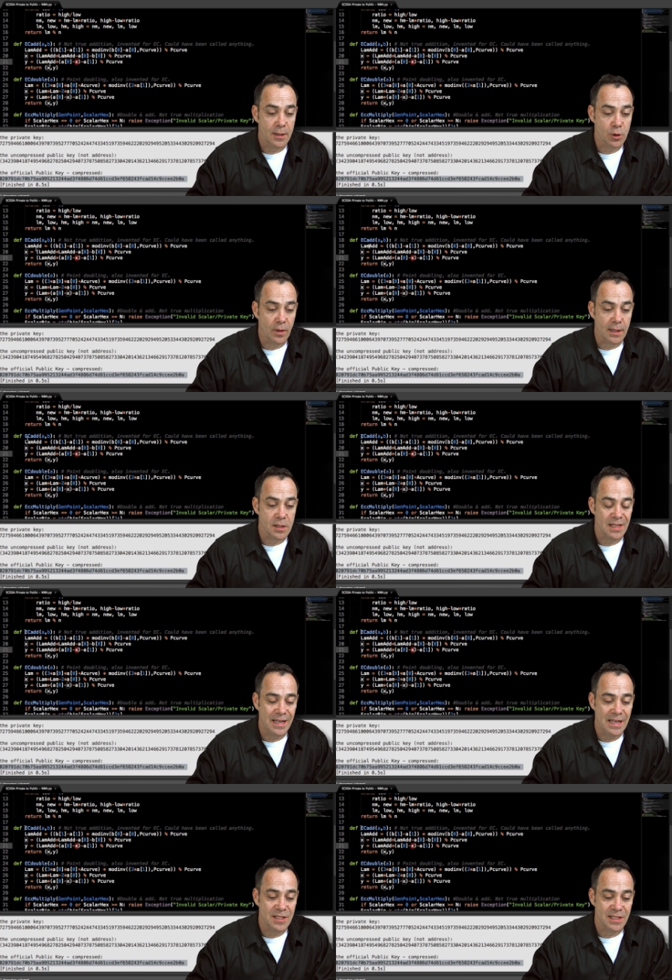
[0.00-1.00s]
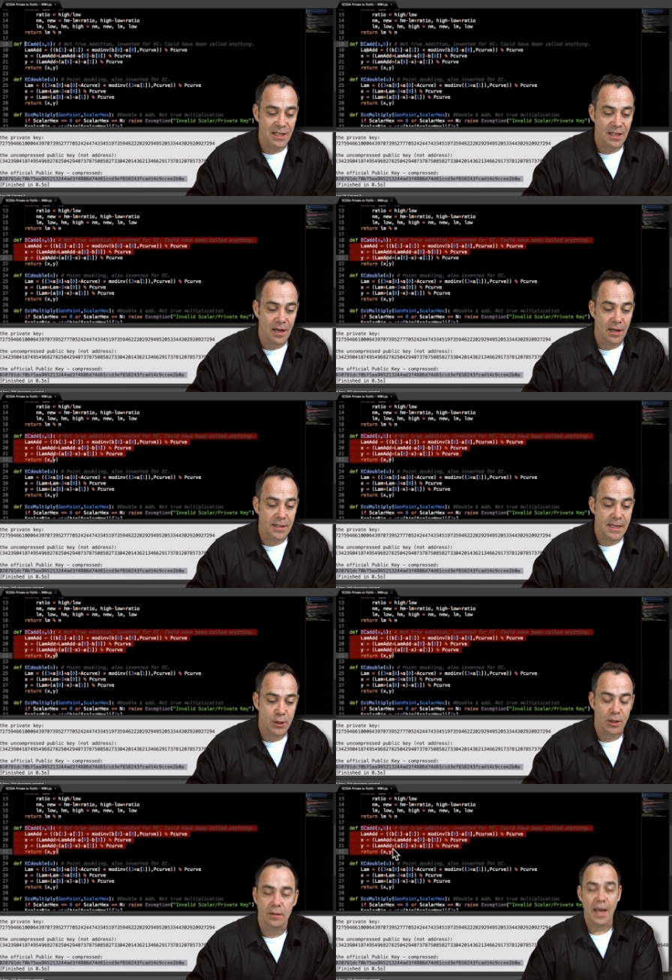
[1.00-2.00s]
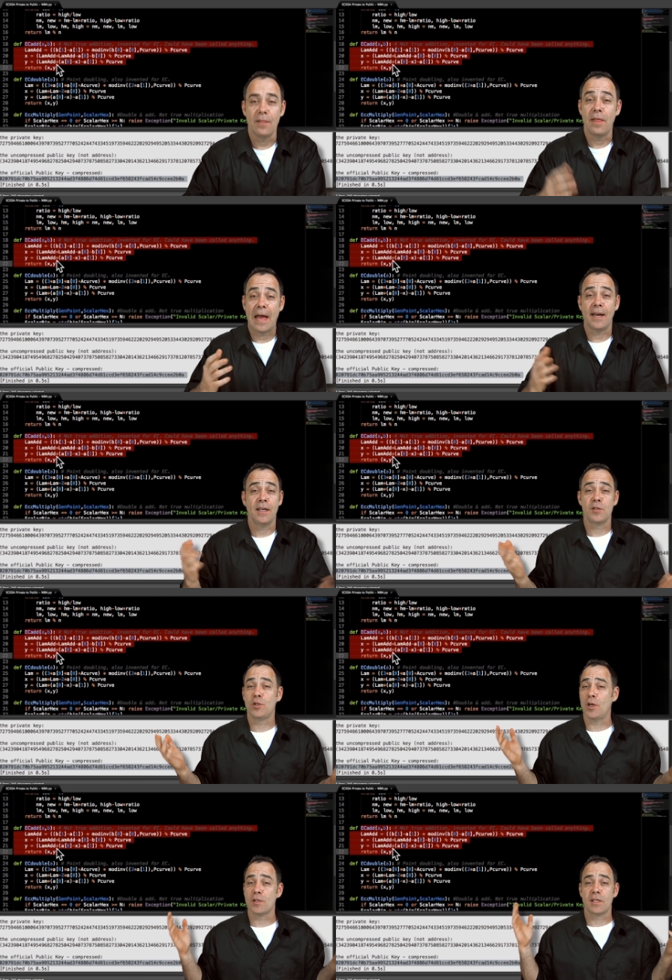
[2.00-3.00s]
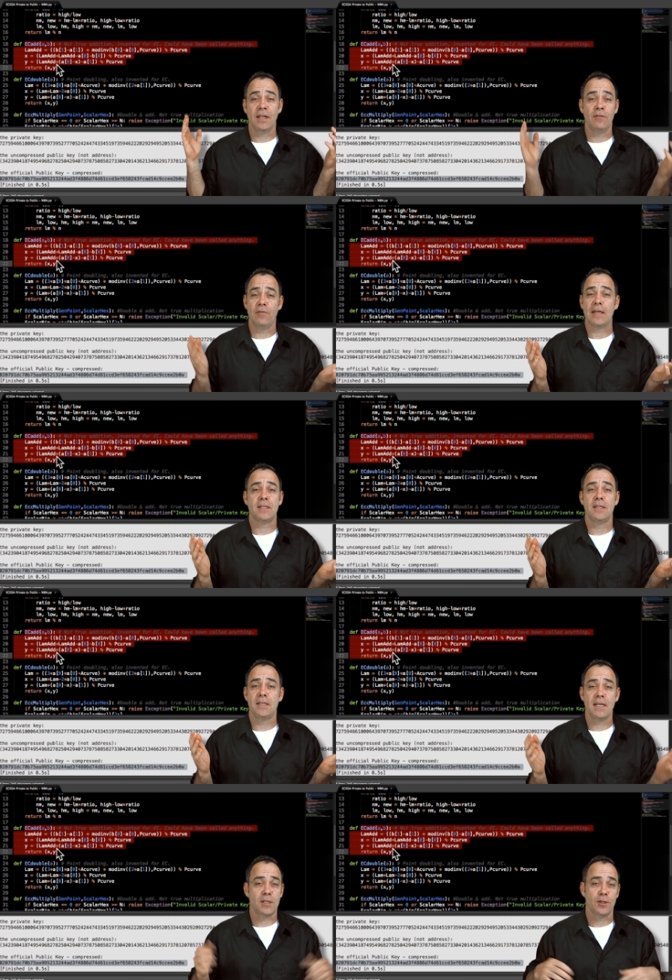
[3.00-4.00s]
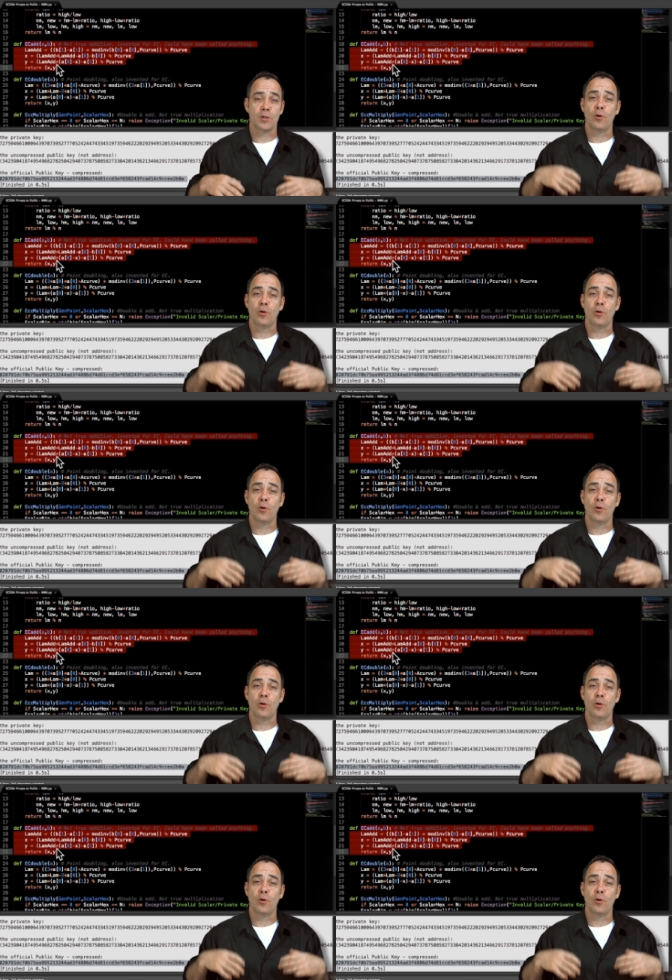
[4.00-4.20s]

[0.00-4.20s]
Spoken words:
And so that's EC addition, and that is just invented addition.